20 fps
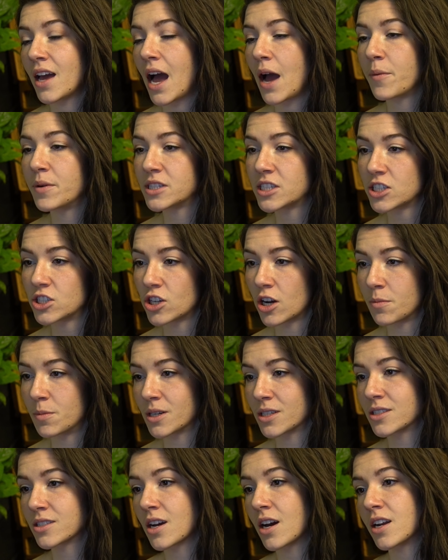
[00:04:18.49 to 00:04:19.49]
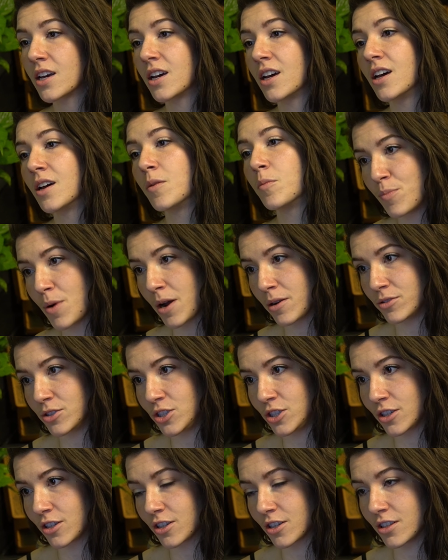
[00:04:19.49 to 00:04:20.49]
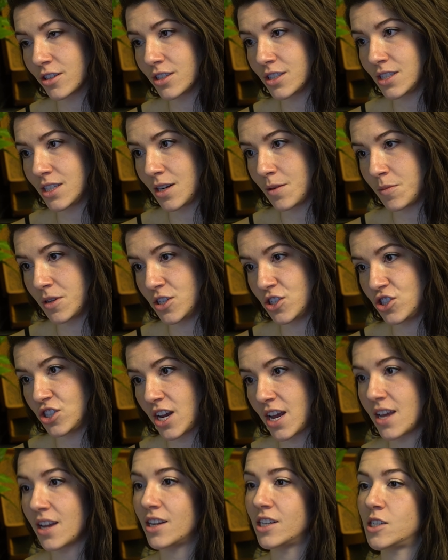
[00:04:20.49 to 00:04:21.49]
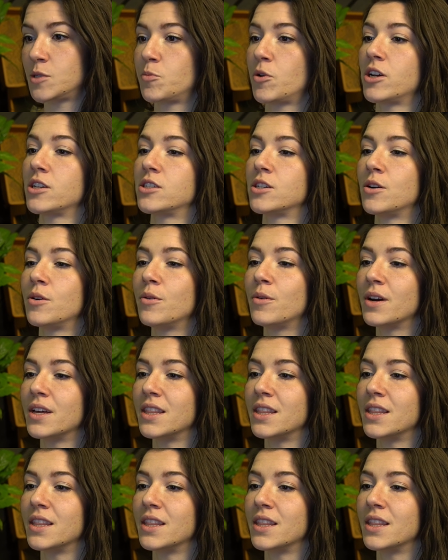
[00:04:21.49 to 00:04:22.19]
I went to Starbucks, got a brown sugar, cinnamon shake and espresso,